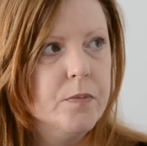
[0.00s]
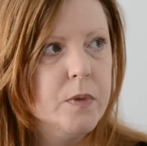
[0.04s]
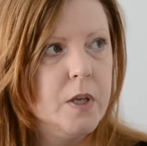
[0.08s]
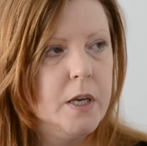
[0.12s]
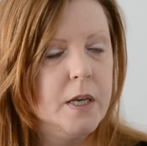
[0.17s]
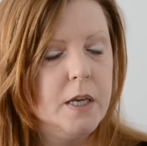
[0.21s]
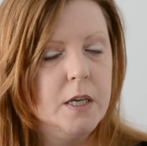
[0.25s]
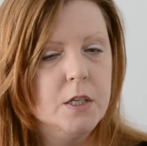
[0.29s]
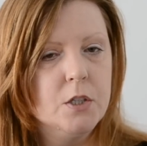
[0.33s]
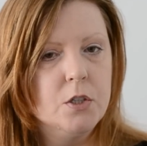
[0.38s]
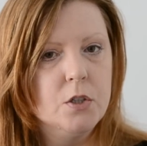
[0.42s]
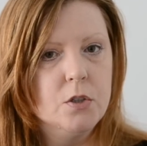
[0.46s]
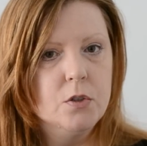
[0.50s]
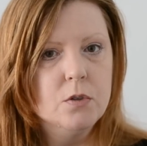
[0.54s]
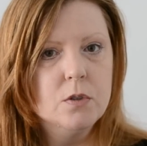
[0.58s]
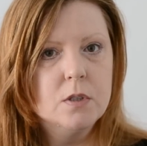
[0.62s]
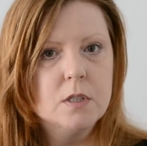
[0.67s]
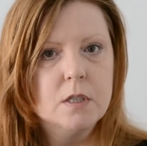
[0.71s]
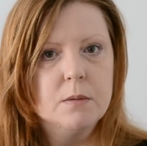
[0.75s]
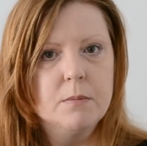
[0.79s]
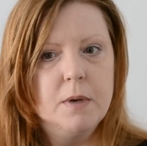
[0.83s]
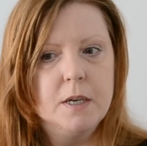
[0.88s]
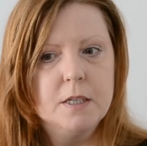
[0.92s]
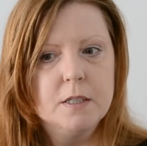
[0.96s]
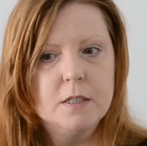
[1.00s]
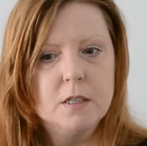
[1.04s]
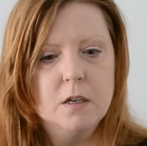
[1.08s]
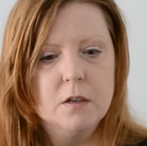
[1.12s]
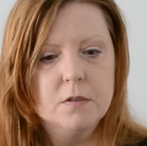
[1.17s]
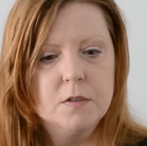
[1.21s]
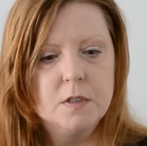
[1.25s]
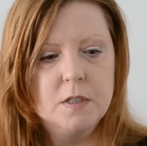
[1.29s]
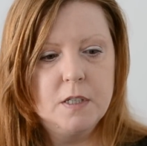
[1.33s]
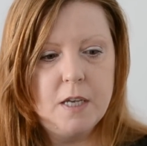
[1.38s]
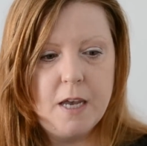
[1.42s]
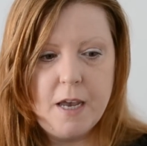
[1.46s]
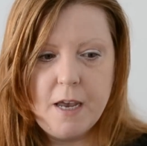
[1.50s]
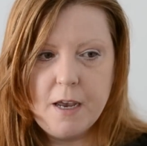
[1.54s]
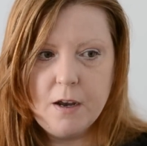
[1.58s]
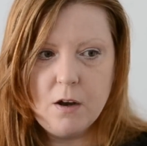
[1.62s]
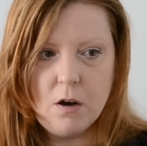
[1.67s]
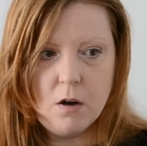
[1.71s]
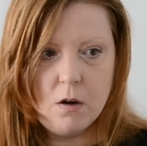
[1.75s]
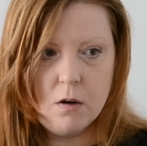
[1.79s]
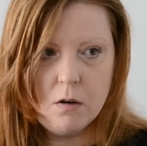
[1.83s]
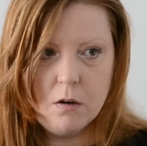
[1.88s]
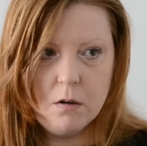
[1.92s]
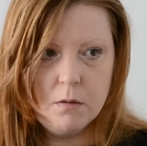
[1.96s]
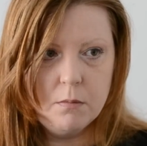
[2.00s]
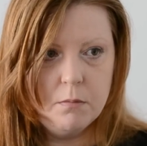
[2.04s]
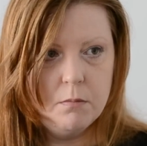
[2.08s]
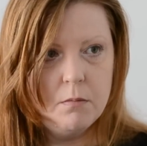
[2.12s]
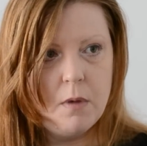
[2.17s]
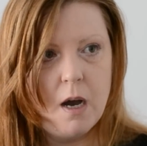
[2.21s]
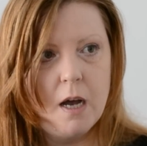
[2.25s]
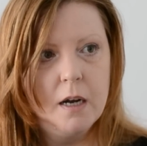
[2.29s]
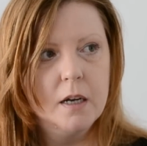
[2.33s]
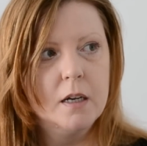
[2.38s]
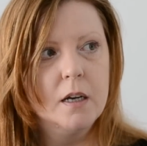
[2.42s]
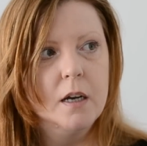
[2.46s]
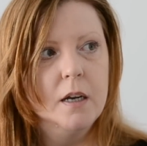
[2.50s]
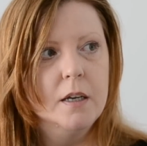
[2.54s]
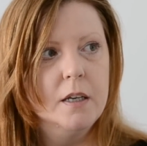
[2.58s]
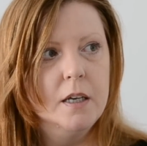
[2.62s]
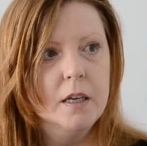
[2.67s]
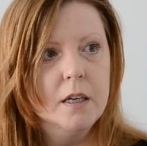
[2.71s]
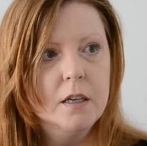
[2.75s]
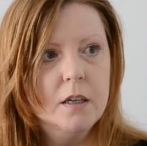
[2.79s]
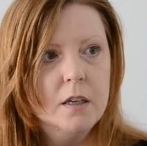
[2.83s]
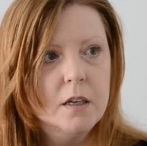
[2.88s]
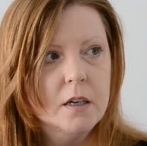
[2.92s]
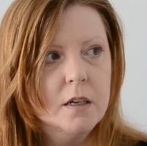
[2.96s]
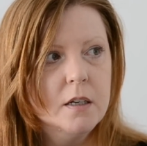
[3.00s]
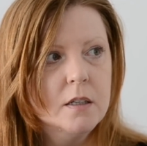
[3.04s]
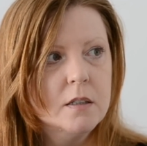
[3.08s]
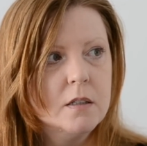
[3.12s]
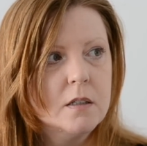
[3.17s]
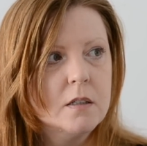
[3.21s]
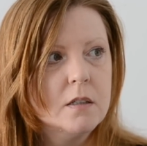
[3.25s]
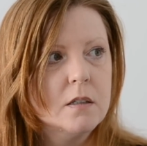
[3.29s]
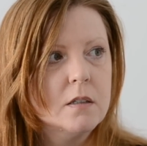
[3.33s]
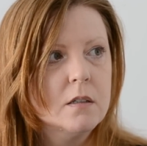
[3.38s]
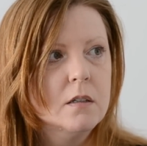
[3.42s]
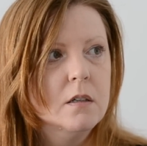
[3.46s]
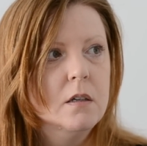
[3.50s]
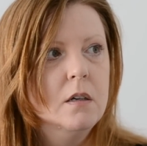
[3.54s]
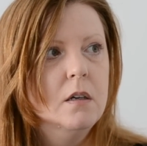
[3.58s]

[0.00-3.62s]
Like introducing myself, Sego, Monica Yingyets,